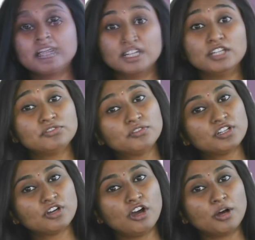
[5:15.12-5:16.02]
If you want
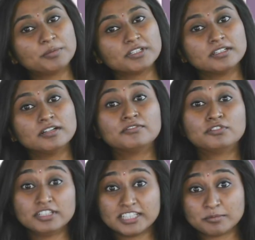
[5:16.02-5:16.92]
to opt
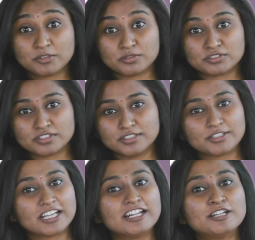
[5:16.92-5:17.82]
full-time course, you
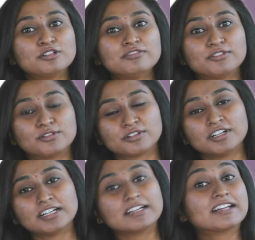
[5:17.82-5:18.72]
can enroll for
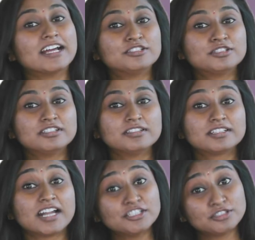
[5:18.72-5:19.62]

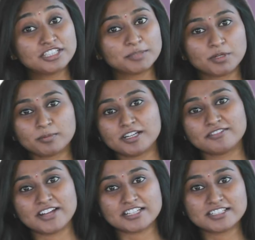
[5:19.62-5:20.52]
graduate diploma in
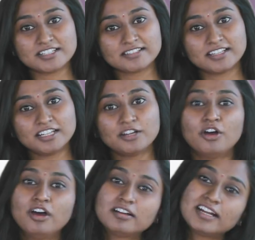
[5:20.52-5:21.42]
fashion designing
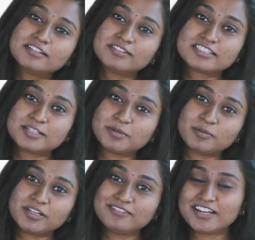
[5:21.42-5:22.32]
or advanced
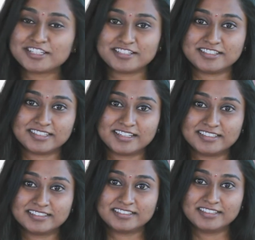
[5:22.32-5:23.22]
diploma in fashion
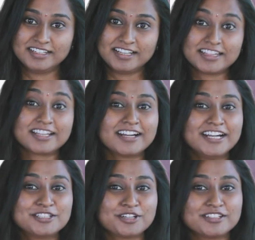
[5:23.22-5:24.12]
designing. The
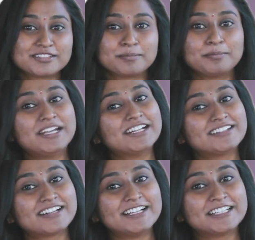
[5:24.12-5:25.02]
right choice made at
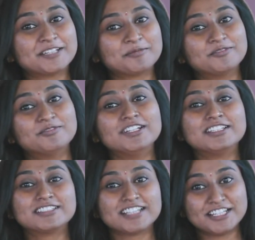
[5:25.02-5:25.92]
right time
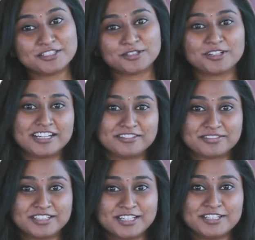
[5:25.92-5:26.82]
will change your life.
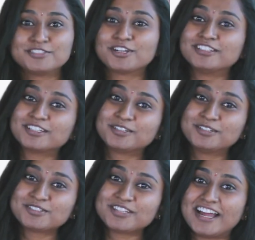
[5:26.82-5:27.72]
Join the
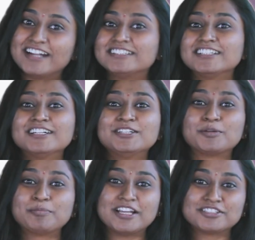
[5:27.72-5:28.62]
course and turn your
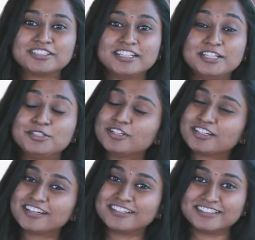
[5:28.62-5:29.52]
passion into your
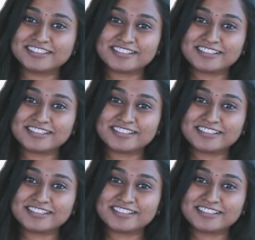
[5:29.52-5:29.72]
career.